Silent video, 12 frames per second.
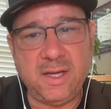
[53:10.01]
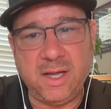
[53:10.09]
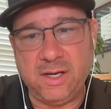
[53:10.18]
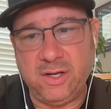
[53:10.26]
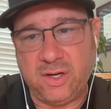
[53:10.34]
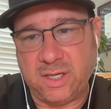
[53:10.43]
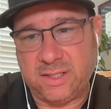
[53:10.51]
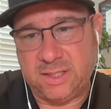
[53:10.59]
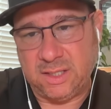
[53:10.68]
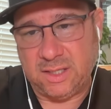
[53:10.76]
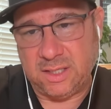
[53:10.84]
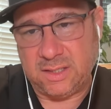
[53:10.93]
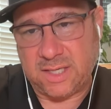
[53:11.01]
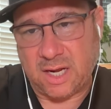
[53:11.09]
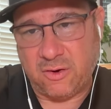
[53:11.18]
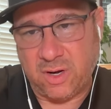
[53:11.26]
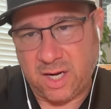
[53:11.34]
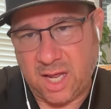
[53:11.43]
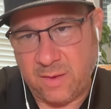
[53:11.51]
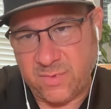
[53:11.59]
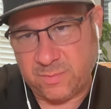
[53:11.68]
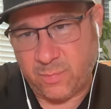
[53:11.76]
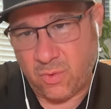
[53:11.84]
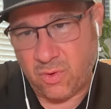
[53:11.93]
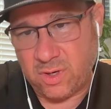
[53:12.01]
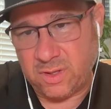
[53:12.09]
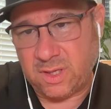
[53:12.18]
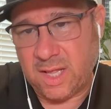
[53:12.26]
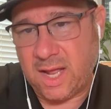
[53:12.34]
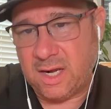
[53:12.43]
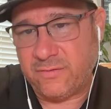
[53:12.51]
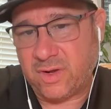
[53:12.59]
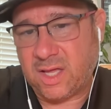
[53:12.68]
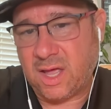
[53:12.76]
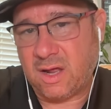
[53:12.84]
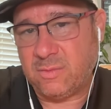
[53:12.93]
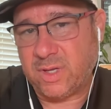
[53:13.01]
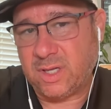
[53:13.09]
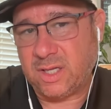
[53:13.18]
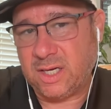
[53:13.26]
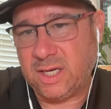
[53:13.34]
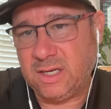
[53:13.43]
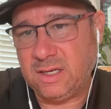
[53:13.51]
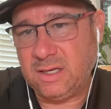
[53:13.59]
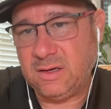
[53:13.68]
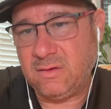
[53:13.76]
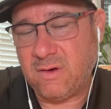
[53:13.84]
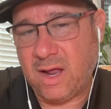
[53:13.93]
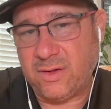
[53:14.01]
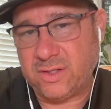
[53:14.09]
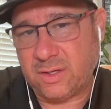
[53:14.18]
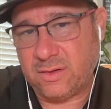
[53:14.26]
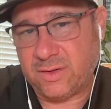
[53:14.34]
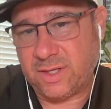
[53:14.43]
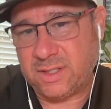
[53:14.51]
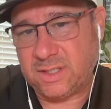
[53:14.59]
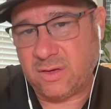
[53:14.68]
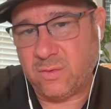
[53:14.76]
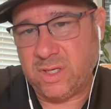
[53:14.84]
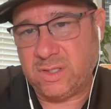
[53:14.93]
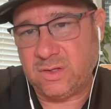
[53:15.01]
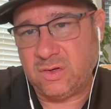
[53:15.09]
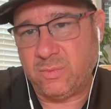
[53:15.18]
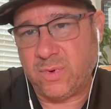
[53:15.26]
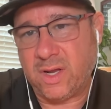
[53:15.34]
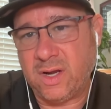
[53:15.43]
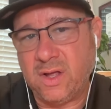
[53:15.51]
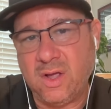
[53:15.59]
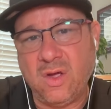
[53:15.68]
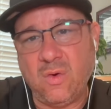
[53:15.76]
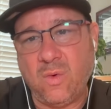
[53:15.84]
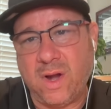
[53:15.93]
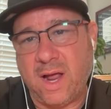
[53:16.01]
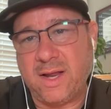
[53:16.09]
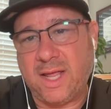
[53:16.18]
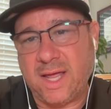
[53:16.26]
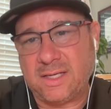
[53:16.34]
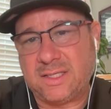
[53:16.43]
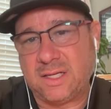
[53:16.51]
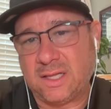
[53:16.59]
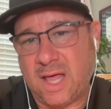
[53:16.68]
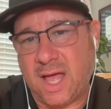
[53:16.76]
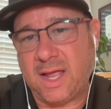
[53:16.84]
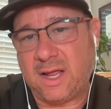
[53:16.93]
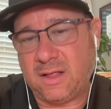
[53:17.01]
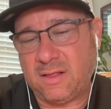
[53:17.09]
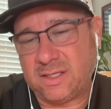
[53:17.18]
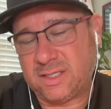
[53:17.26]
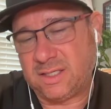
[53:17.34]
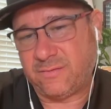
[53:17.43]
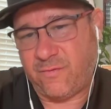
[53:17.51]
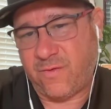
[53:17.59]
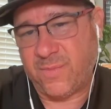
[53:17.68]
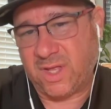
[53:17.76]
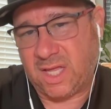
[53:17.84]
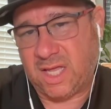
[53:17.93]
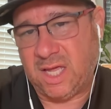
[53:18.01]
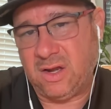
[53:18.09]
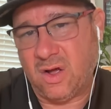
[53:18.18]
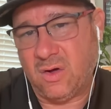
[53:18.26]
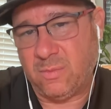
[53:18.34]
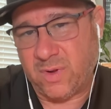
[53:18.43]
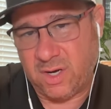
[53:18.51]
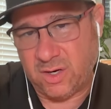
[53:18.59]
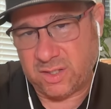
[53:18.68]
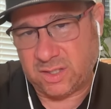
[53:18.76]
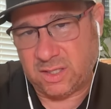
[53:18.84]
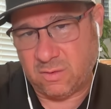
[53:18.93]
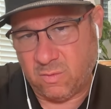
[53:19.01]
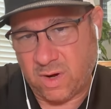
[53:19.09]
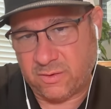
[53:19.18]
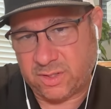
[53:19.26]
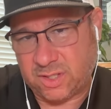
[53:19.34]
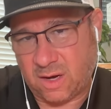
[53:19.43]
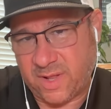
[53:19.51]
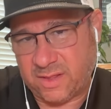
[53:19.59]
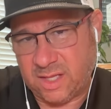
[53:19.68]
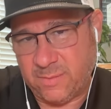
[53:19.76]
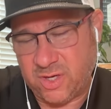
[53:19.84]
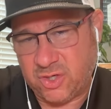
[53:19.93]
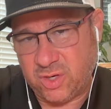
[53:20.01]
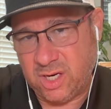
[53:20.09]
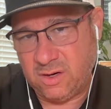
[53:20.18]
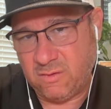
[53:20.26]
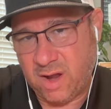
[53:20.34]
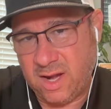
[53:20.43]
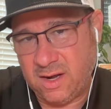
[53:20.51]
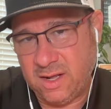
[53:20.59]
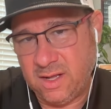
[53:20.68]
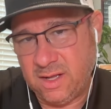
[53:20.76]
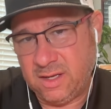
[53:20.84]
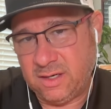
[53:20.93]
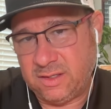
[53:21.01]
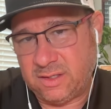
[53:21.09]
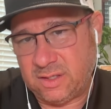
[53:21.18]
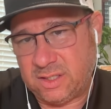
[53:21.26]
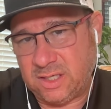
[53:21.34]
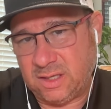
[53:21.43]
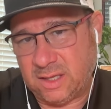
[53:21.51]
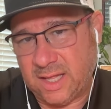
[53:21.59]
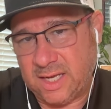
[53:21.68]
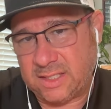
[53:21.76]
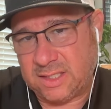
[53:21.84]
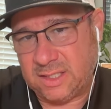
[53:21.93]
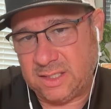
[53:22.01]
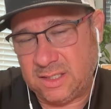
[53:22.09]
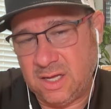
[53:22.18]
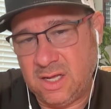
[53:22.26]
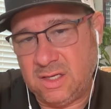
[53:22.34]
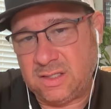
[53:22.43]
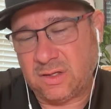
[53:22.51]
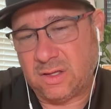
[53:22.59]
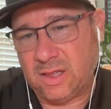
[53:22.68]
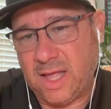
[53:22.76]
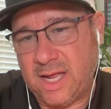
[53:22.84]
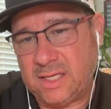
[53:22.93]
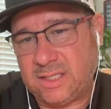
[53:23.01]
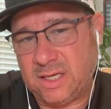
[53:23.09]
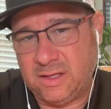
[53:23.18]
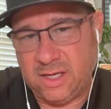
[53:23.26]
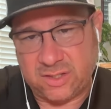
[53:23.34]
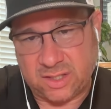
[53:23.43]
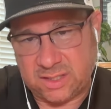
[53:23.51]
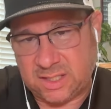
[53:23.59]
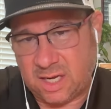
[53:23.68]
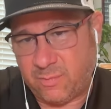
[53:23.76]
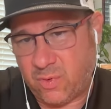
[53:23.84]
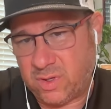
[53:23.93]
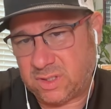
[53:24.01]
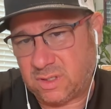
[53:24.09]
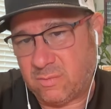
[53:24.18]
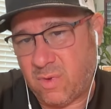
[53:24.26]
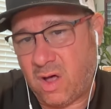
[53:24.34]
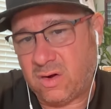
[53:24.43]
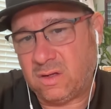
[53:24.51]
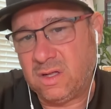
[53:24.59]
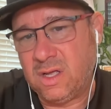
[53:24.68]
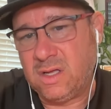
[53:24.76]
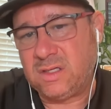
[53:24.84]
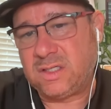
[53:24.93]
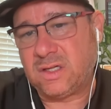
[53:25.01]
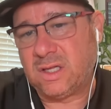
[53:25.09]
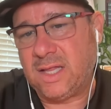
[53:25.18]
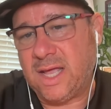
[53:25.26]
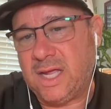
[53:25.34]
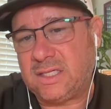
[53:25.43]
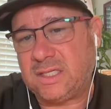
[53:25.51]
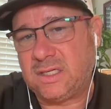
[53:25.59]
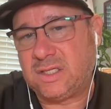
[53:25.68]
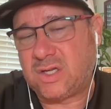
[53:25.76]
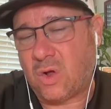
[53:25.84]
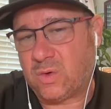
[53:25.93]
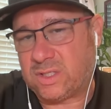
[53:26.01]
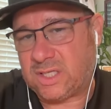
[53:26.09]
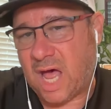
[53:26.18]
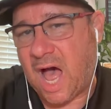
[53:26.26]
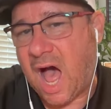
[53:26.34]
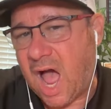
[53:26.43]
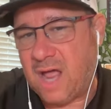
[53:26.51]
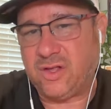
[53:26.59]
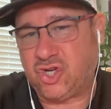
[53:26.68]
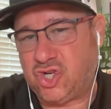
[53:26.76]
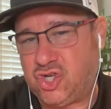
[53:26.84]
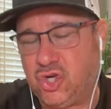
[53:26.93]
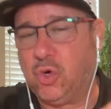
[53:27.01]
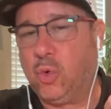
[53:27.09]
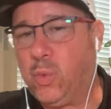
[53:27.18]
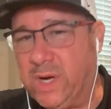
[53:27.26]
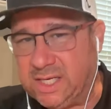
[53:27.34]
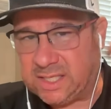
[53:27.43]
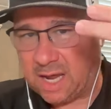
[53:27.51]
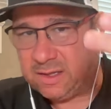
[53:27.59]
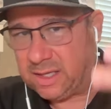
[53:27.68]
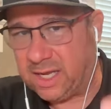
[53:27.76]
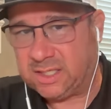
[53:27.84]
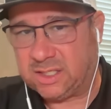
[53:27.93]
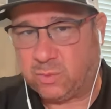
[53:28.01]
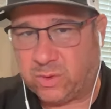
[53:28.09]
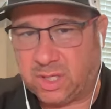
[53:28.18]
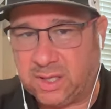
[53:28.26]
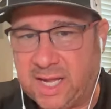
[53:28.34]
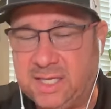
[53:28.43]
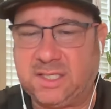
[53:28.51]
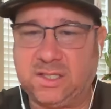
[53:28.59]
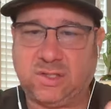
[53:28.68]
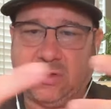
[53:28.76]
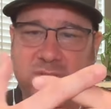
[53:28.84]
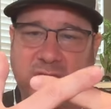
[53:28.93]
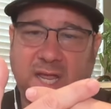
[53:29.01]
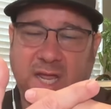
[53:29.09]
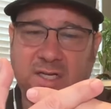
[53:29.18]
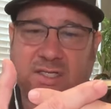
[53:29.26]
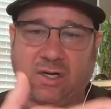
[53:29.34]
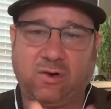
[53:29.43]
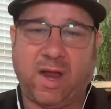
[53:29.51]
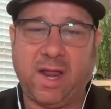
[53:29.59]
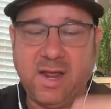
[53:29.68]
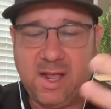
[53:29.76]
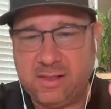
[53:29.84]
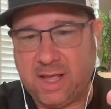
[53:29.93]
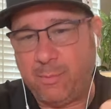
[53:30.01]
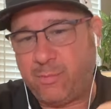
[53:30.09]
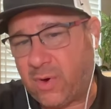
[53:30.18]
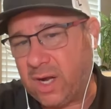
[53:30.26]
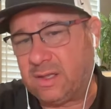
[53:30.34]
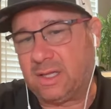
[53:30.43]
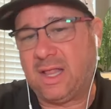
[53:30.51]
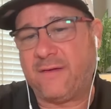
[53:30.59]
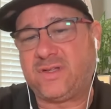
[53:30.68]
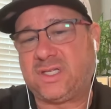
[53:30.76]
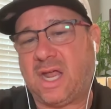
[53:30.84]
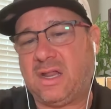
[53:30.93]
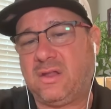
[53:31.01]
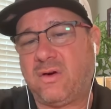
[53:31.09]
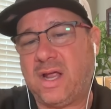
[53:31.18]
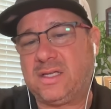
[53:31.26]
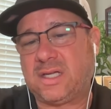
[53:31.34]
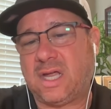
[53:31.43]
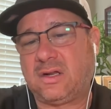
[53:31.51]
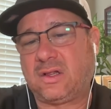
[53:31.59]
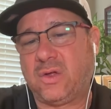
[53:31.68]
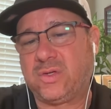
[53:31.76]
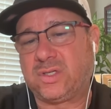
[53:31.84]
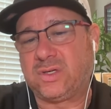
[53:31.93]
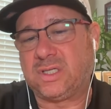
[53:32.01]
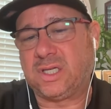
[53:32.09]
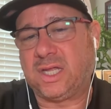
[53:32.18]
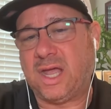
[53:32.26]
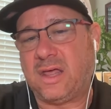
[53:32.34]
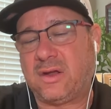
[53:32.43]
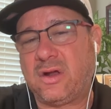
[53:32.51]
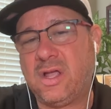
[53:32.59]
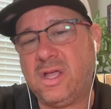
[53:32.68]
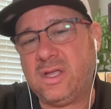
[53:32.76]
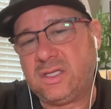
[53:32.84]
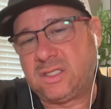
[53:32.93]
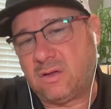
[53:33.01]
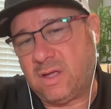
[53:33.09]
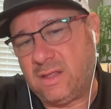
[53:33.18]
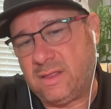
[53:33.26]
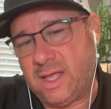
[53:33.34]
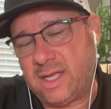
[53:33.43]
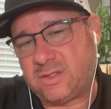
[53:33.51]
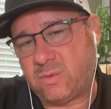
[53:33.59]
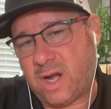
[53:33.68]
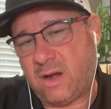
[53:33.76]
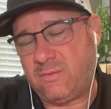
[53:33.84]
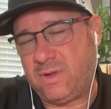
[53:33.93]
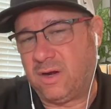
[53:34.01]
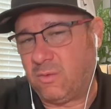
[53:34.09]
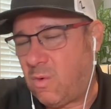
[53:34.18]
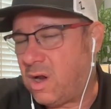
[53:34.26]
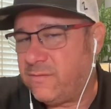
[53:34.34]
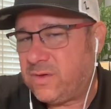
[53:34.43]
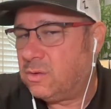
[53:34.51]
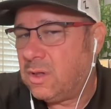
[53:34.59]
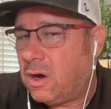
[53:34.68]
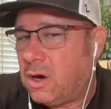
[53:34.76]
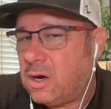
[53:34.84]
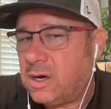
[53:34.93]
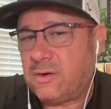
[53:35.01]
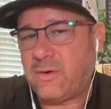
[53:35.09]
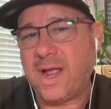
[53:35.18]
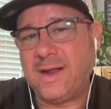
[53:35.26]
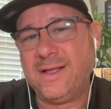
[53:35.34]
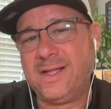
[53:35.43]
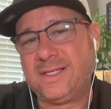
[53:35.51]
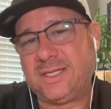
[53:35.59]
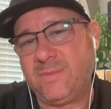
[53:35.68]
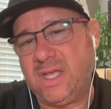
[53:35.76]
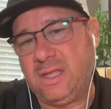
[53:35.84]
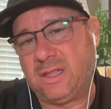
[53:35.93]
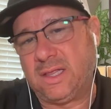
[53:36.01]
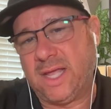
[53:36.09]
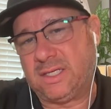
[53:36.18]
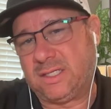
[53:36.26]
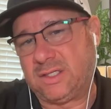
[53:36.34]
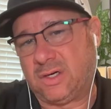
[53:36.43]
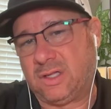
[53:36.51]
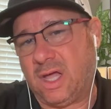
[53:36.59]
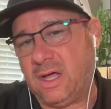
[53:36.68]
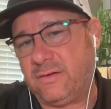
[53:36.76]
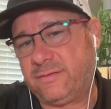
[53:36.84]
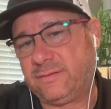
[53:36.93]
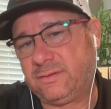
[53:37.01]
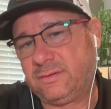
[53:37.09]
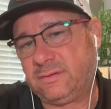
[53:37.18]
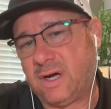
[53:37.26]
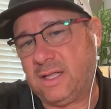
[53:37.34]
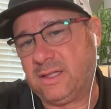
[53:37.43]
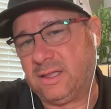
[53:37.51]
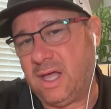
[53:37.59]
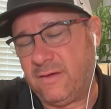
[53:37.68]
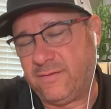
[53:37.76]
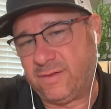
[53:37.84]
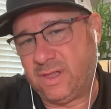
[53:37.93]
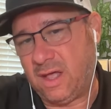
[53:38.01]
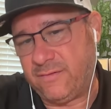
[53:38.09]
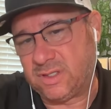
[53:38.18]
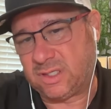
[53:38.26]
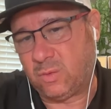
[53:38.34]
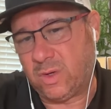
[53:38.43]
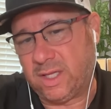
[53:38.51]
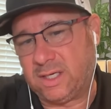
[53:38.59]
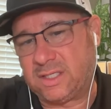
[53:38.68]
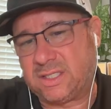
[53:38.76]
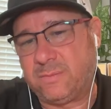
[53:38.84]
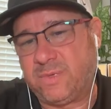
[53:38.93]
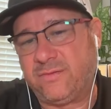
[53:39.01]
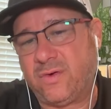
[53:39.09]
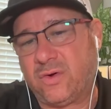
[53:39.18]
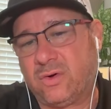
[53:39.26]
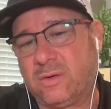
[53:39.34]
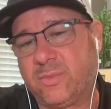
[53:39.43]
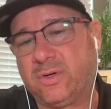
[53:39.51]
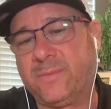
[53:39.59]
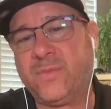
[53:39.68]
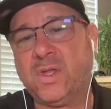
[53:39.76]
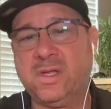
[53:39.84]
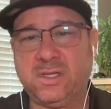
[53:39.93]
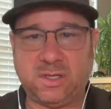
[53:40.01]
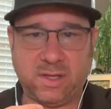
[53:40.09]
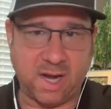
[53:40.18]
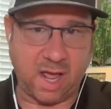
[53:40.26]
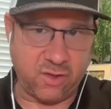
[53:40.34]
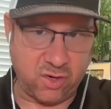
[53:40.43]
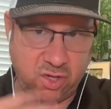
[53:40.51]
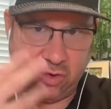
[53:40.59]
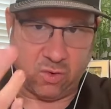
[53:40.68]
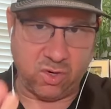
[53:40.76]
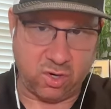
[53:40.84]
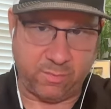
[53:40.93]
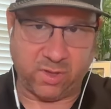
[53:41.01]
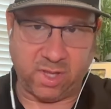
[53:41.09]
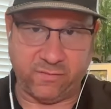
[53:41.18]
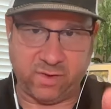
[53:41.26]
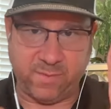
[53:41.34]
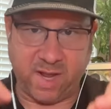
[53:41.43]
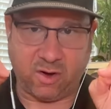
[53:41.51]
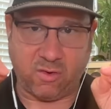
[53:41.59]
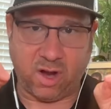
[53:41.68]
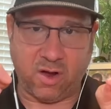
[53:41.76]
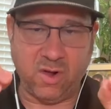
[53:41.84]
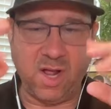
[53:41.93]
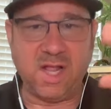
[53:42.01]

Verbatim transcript: And you can see the integrity game is born in the land of accountability, right? There's other things that we do, but when I get to, like, this is from the keynote, but here's what I was talking about, the imagery, right? Mm-hmm. Did you see the laces? So the lace, and these are the 10 points on the model. So the laces don't tie the shoe. We tie the laces. What the laces do is they integrate. They bring the left side and the right side closer together. So in this, what have you learned, right? To me, the laces are love, right? The love is the willingness to be vulnerable so that either you or your beloved may grow.